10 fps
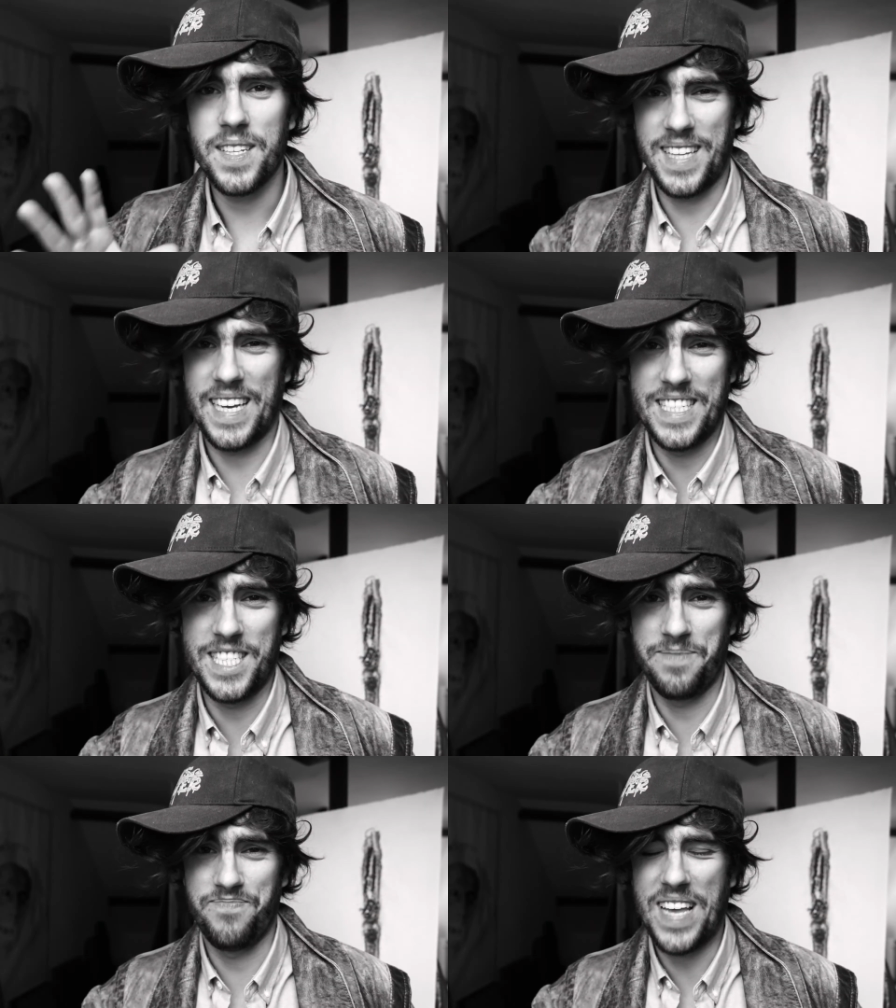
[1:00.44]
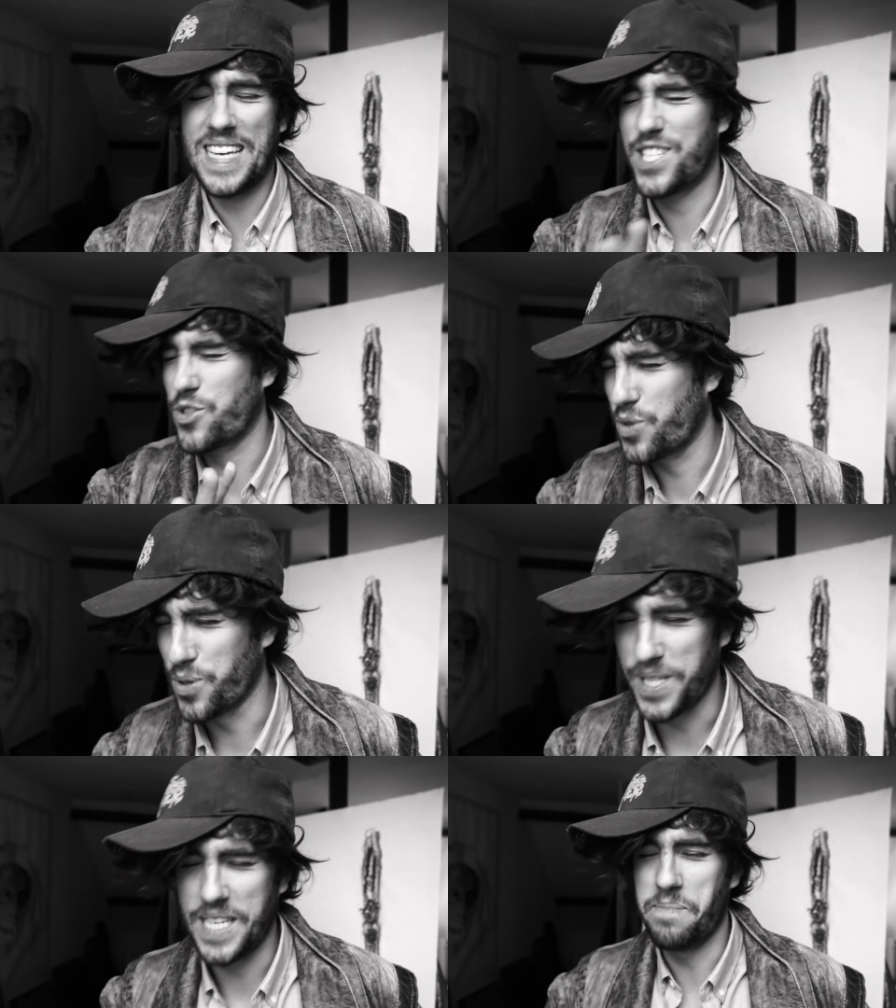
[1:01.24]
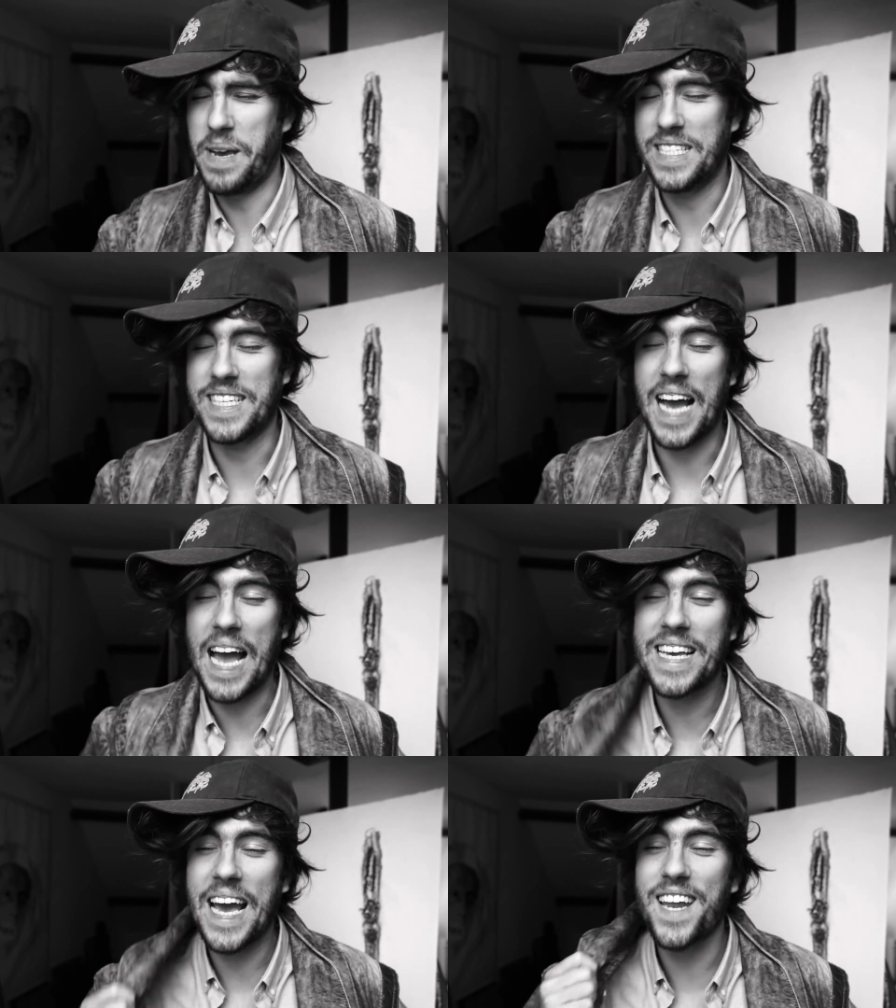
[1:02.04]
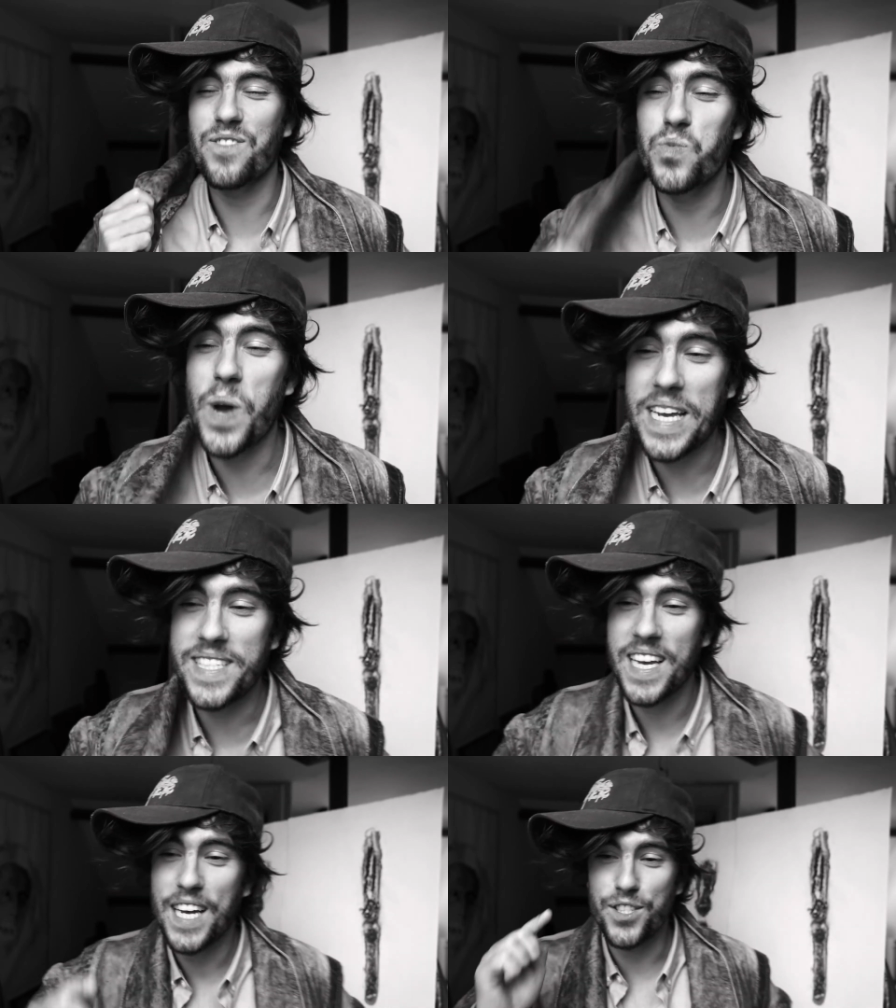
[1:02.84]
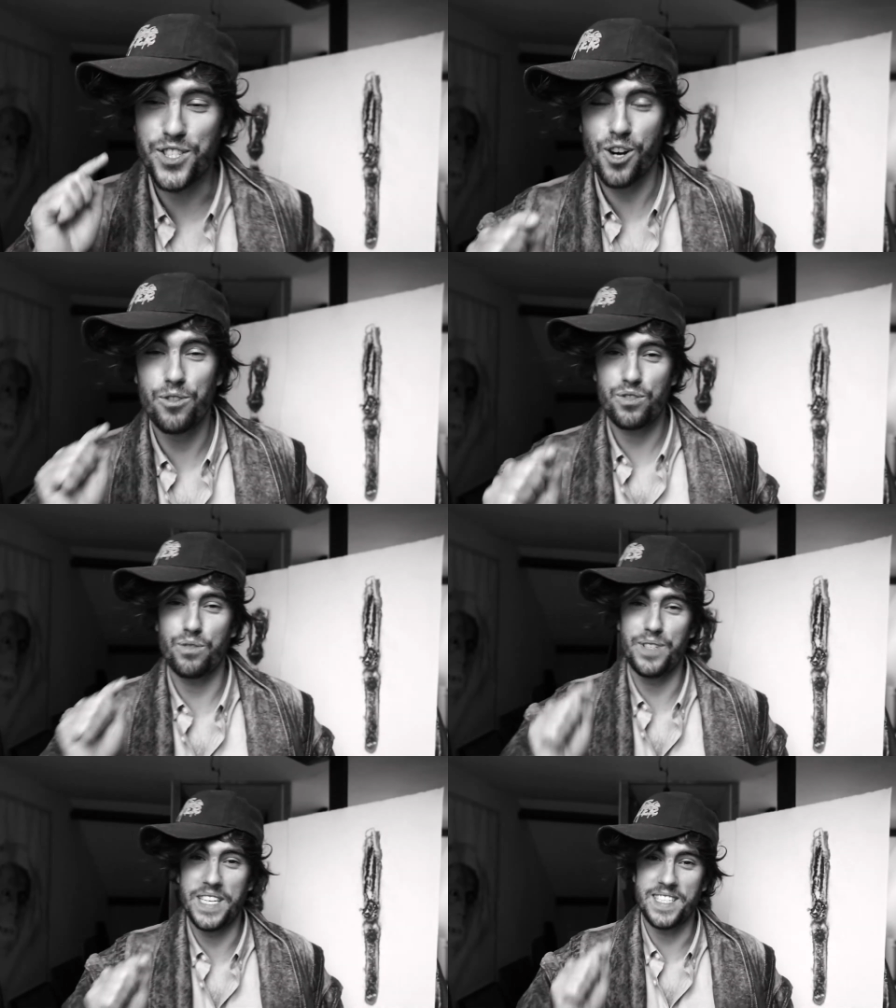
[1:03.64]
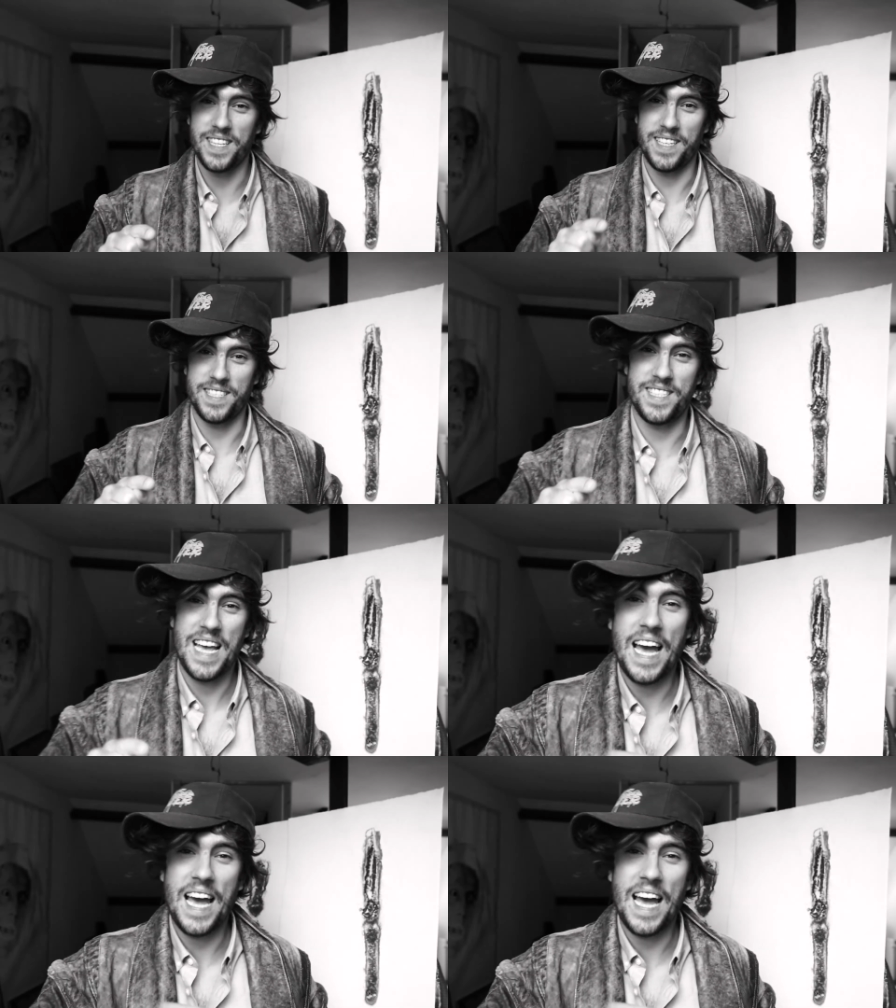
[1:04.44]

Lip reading: Dries, that is truly amazing. I cannot wait to go through this list.